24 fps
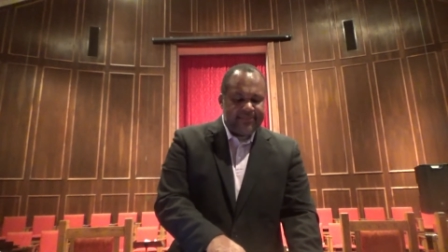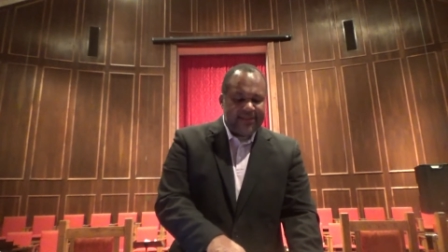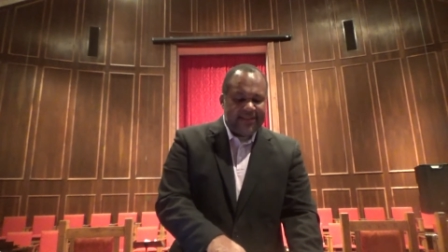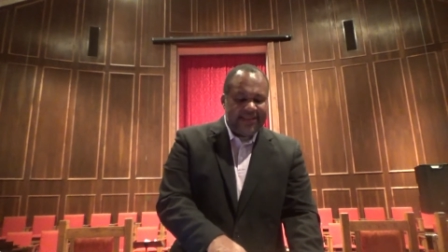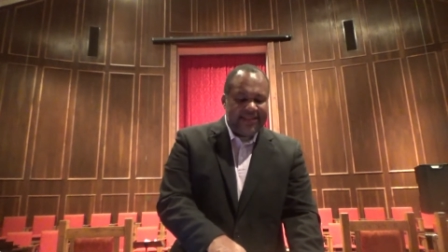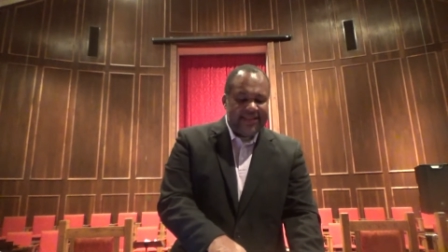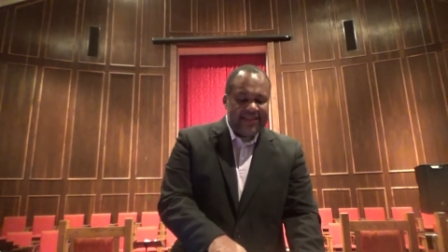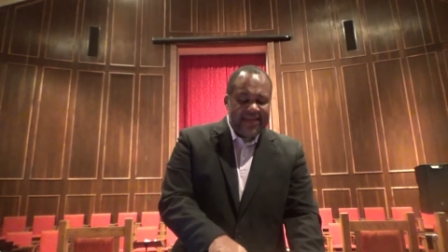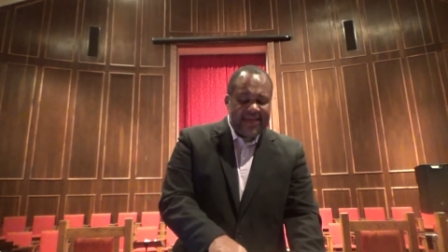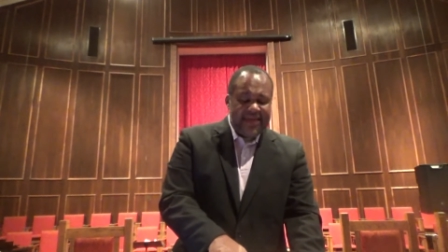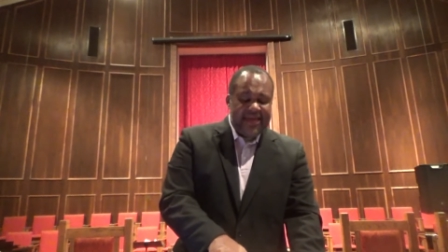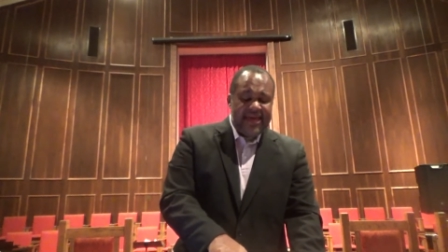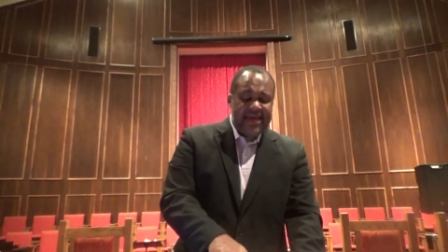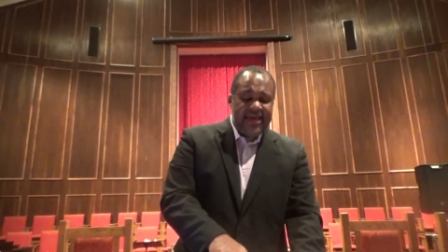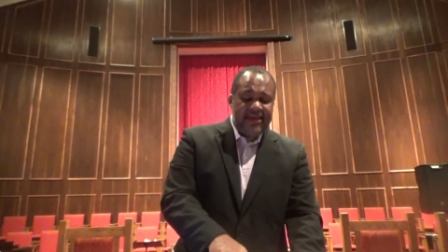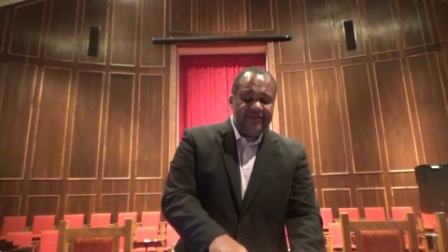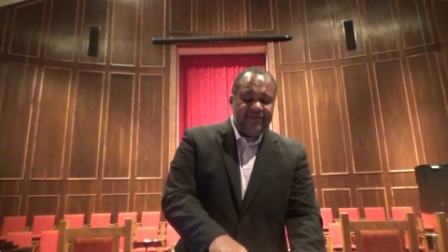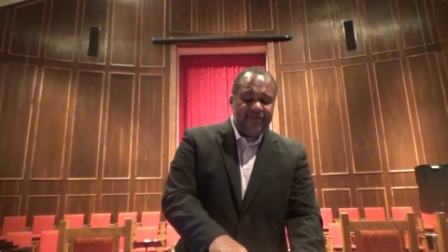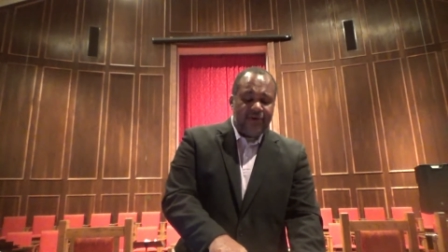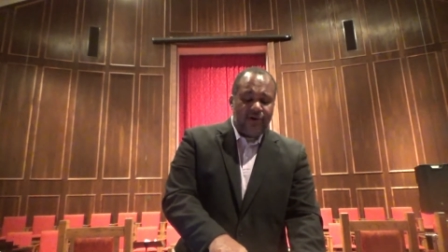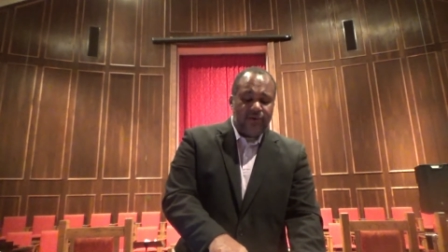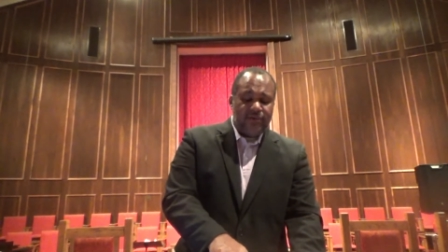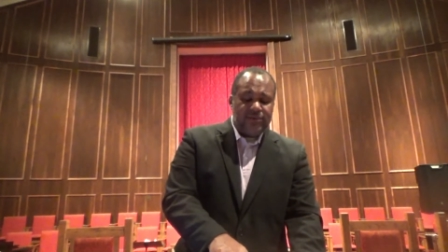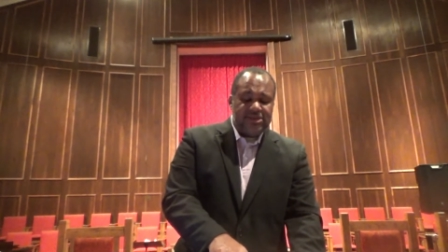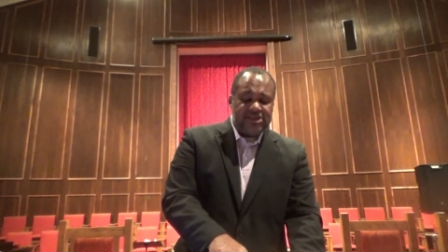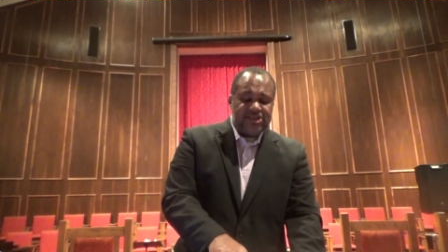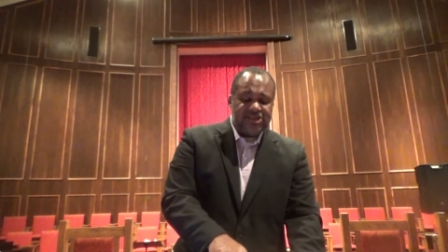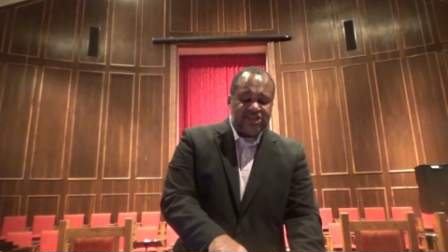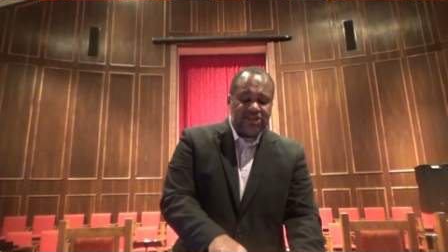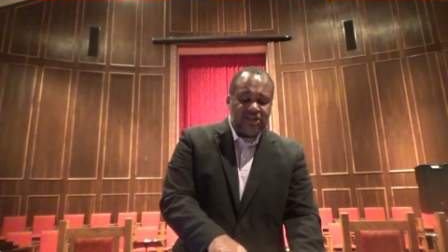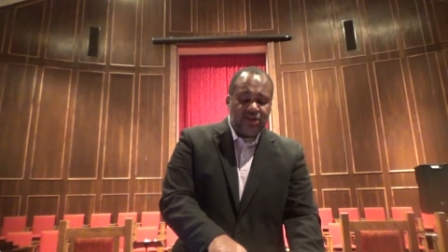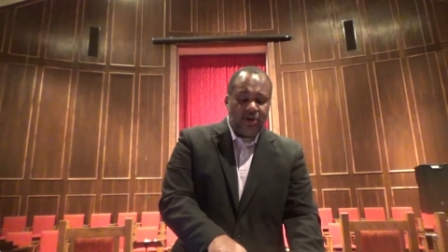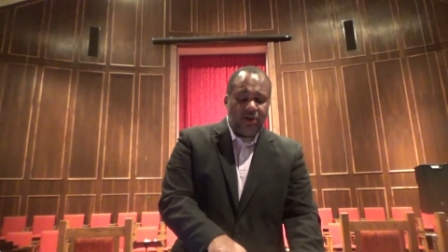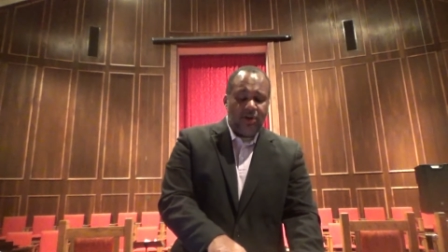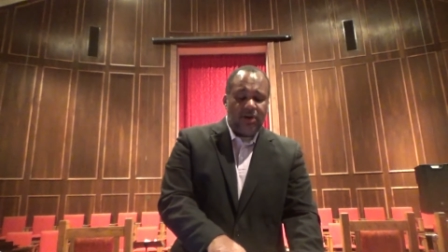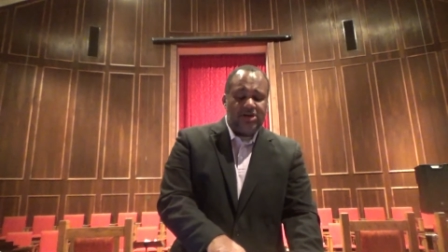Believe on
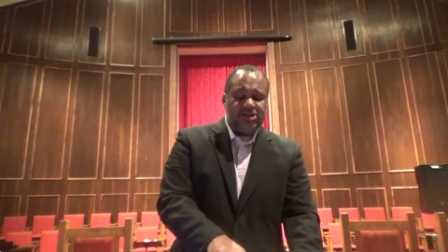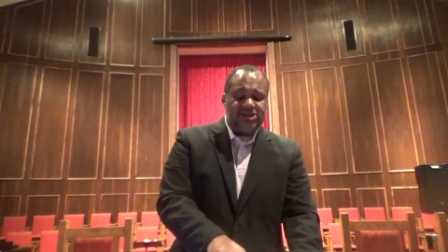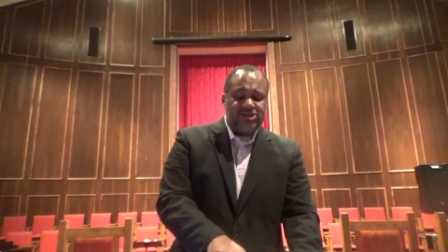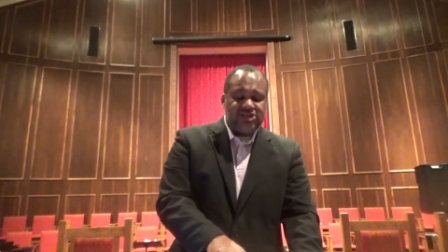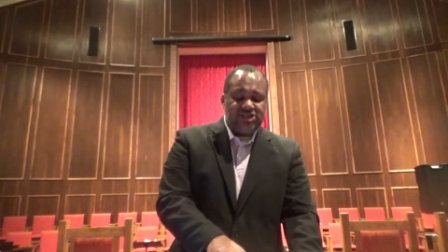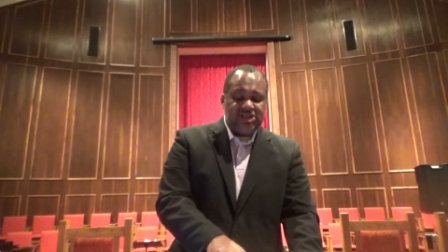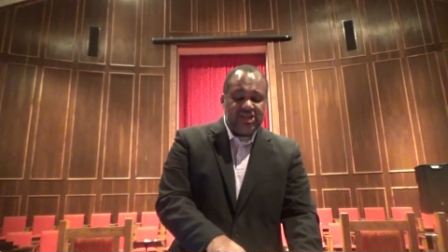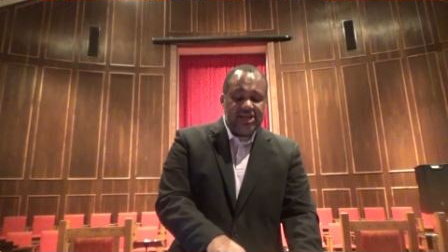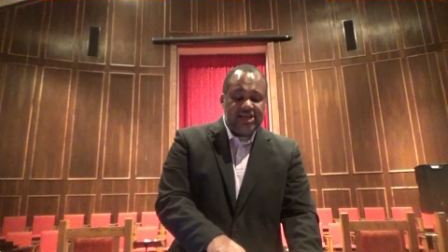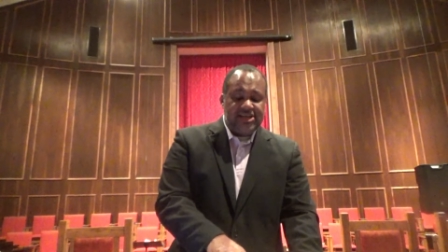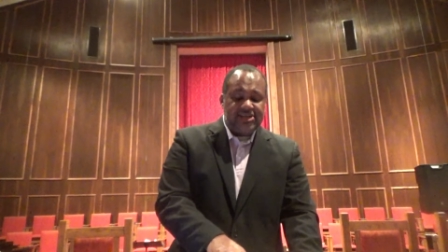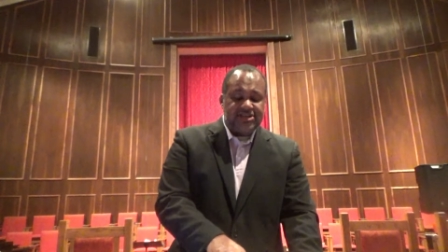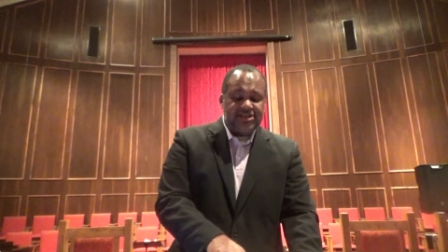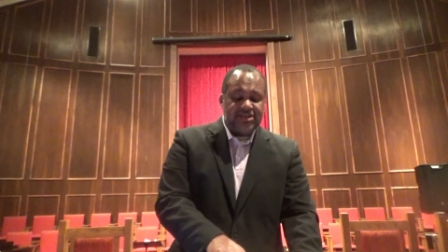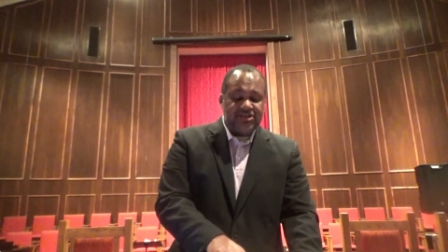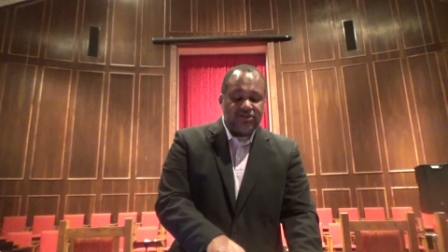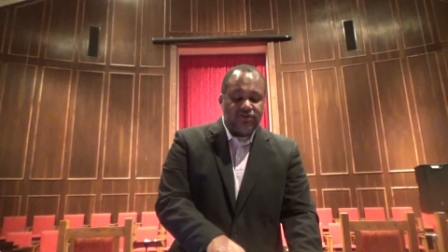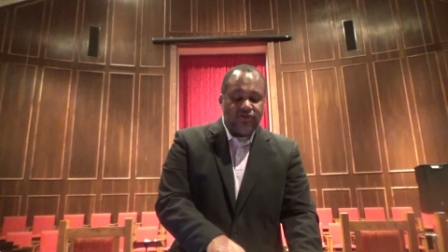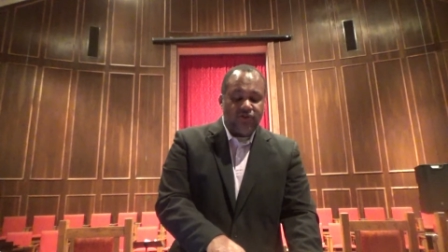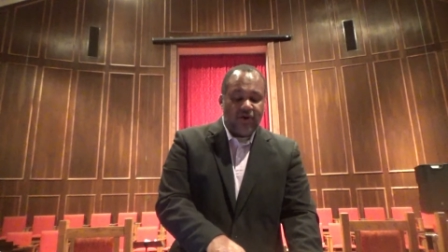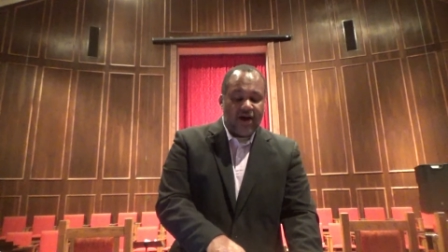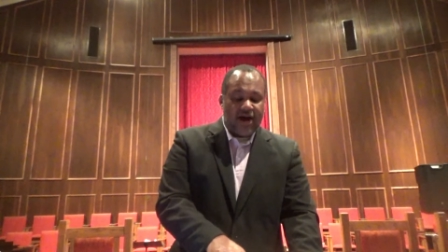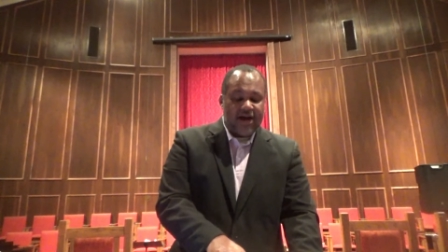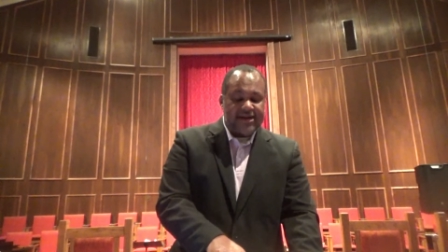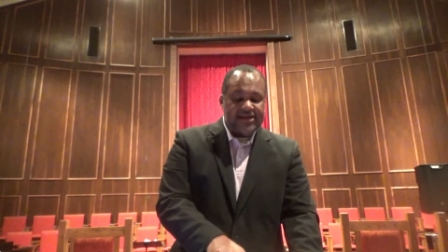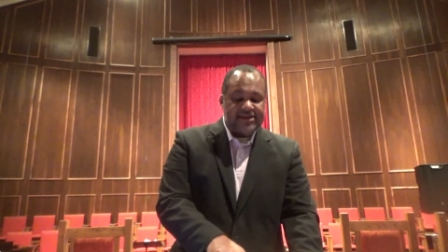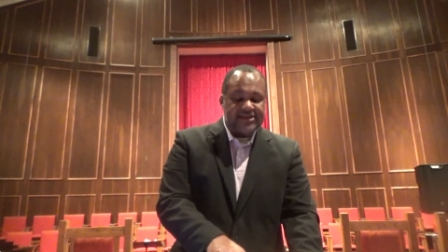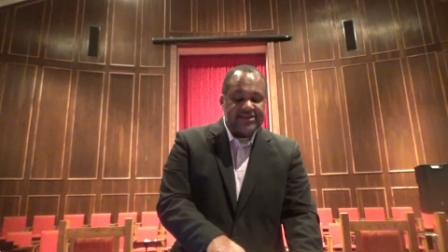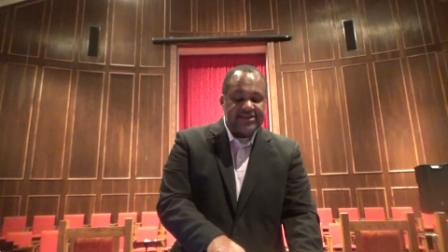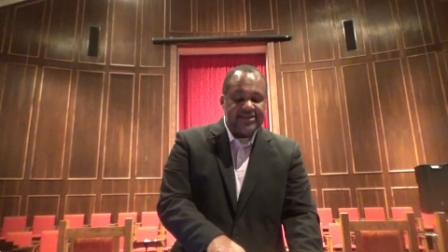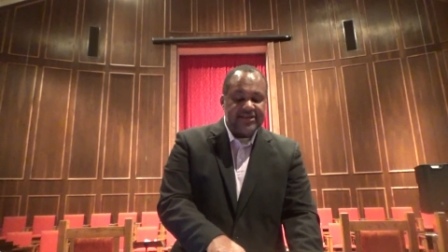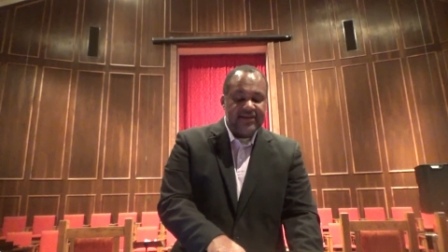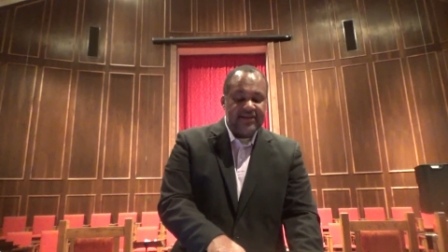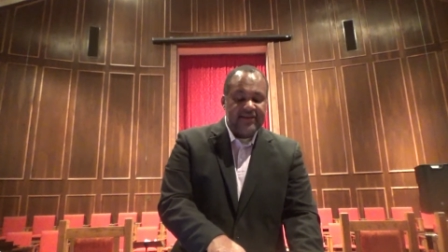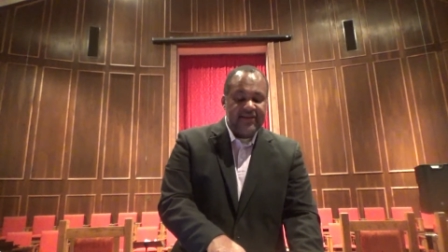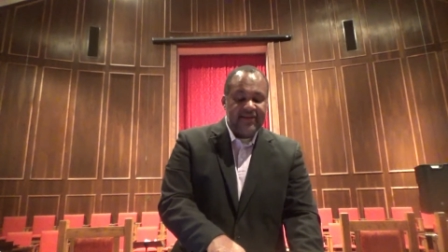this Lord Jesus Christ,